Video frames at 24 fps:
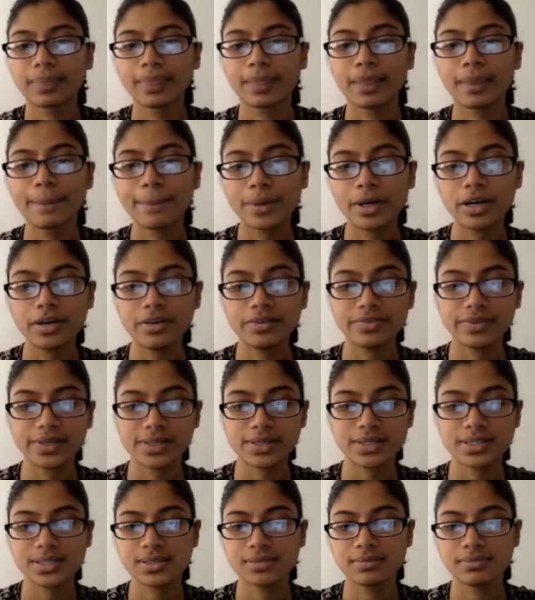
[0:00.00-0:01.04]

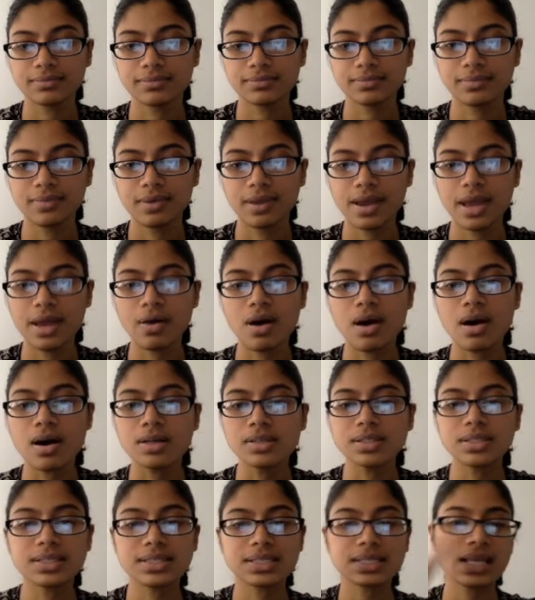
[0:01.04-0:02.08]
Perfect. Now on
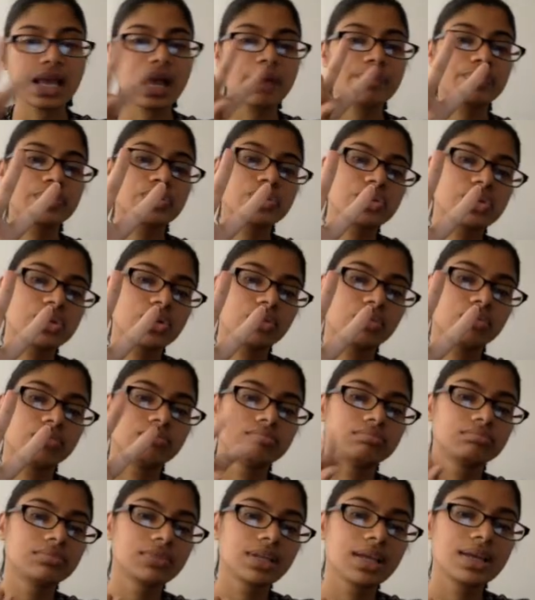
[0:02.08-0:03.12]
to step 2.
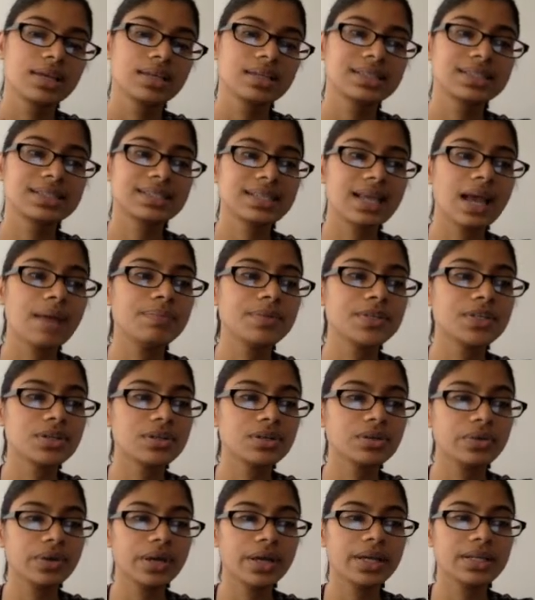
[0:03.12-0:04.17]
Step
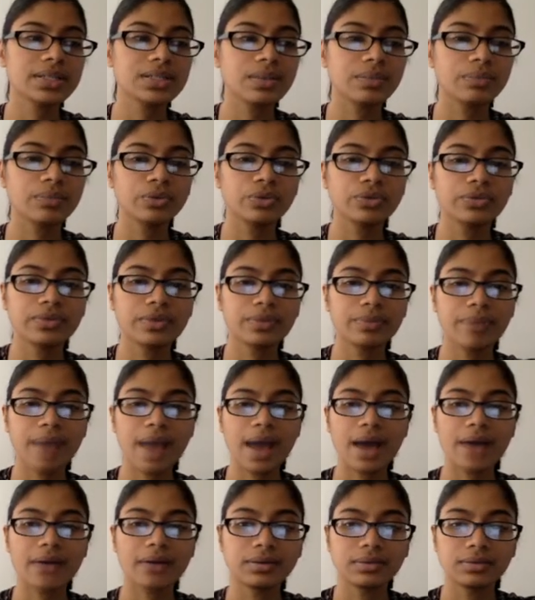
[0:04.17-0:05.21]
2 is move the
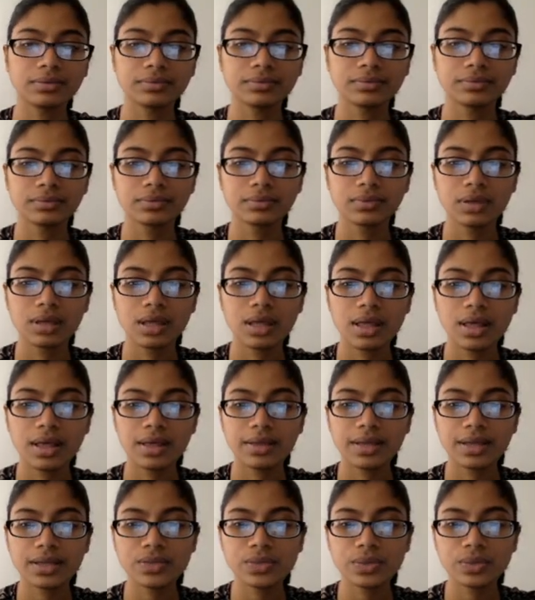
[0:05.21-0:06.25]
paddle.
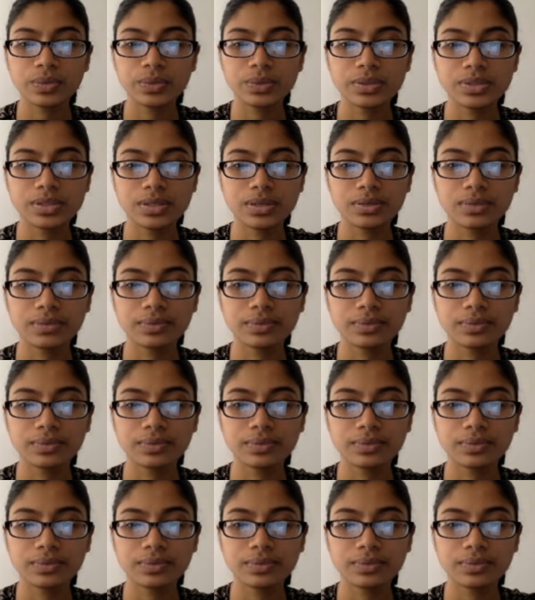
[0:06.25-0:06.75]
That's what we'll do.